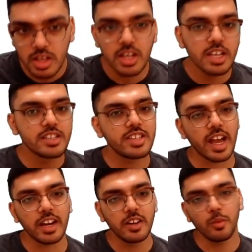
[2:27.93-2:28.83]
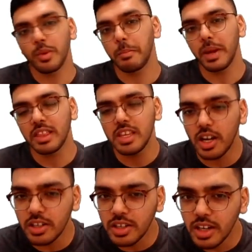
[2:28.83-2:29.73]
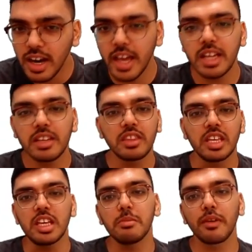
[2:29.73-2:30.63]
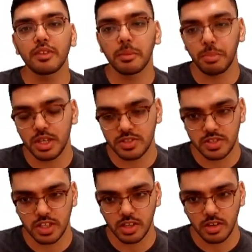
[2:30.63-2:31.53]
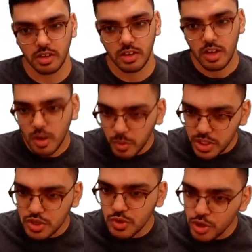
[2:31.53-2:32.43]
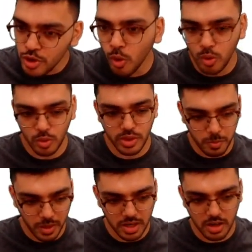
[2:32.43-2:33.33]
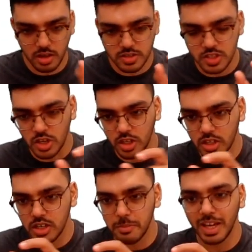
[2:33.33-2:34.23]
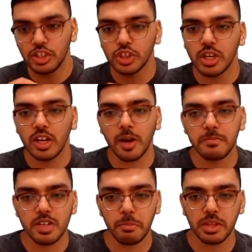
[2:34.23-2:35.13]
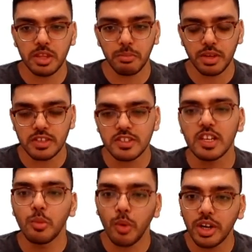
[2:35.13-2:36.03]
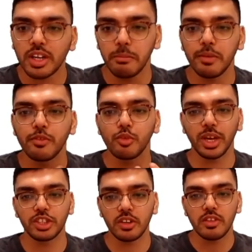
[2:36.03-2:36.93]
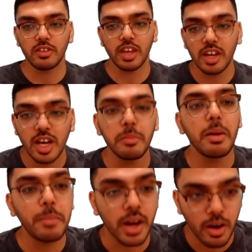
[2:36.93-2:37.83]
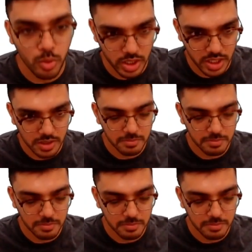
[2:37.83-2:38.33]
Second, we pick the underlying theme of the pre-scene. We know that when a certain mention comes up in the pre-scene, what type of questions can come up around it.